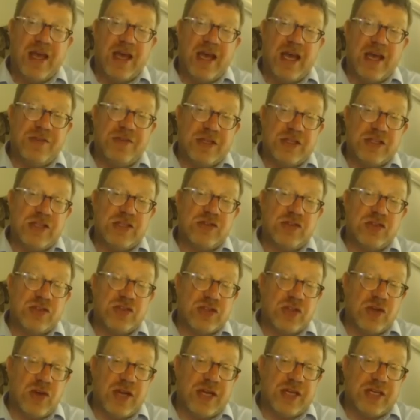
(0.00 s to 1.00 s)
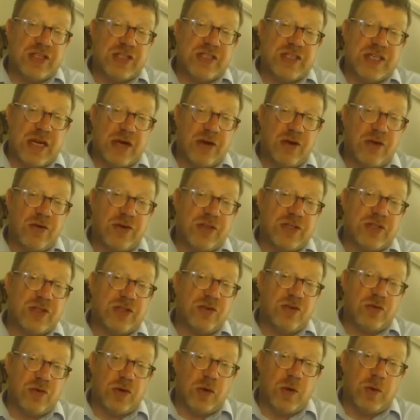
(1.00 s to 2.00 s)
This is the Zionist terrorist
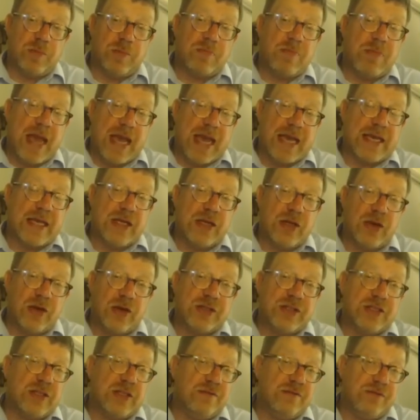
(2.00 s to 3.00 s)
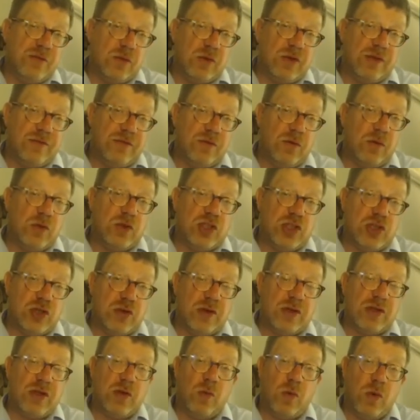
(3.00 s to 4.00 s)
group back in 1944
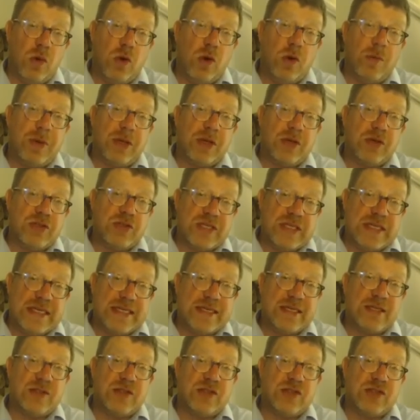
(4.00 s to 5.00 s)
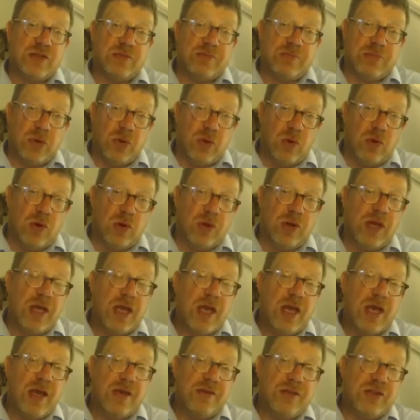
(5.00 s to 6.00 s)
during the war, because he didn't support
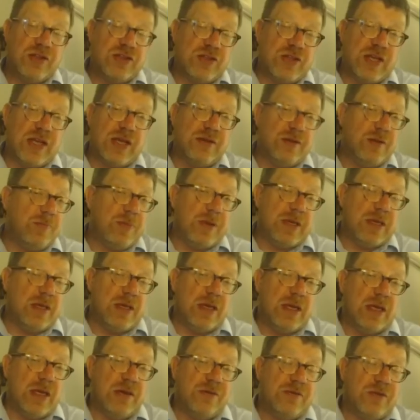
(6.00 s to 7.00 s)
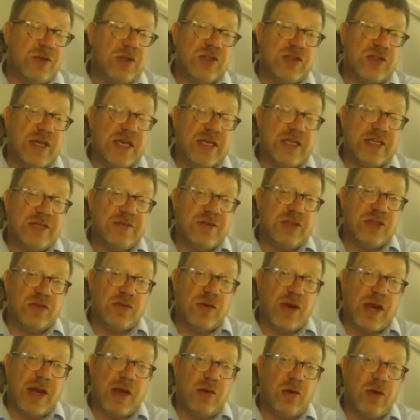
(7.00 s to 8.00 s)
the beginning of the State of
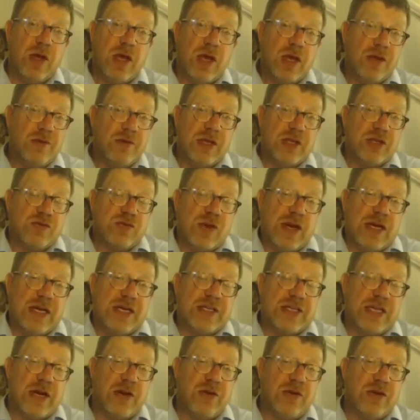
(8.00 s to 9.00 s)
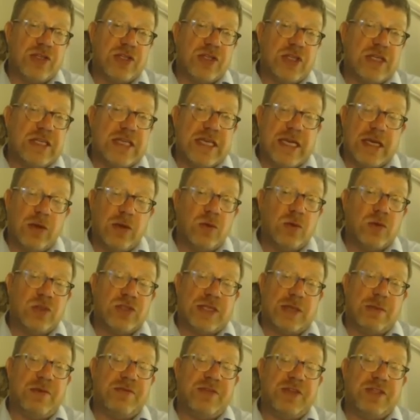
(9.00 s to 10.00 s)
Israel. The Israeli terrorists had killed
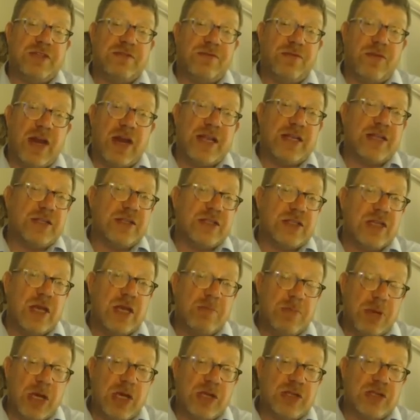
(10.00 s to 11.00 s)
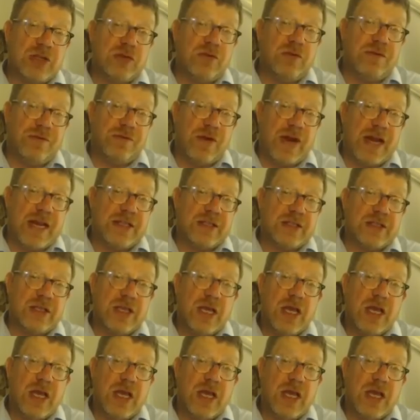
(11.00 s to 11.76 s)
some of his friends, personal friends.